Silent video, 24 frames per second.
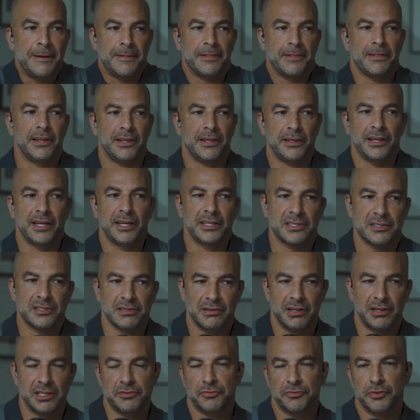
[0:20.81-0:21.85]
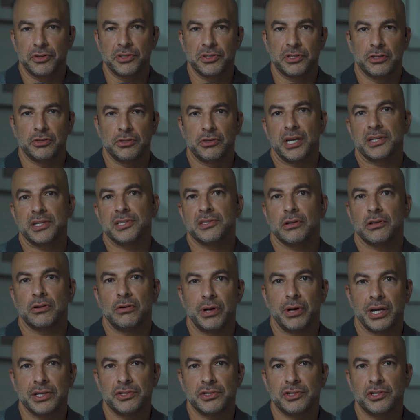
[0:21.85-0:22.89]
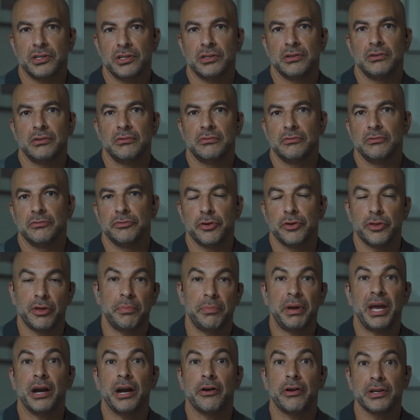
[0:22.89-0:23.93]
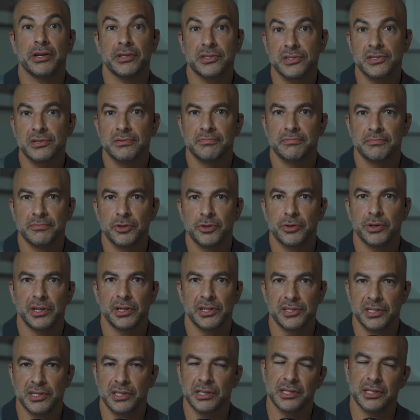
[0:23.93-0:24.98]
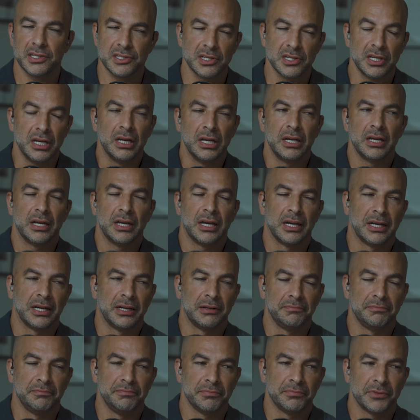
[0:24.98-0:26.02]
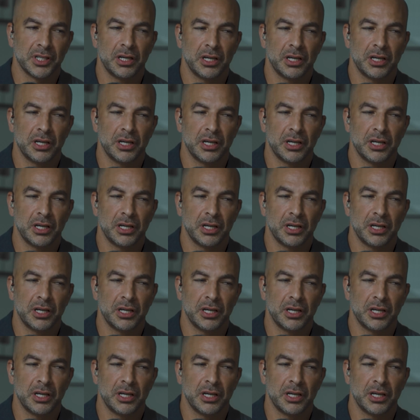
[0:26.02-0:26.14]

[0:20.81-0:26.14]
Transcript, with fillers: L let's let's first address the question for the parents who are listening, because um,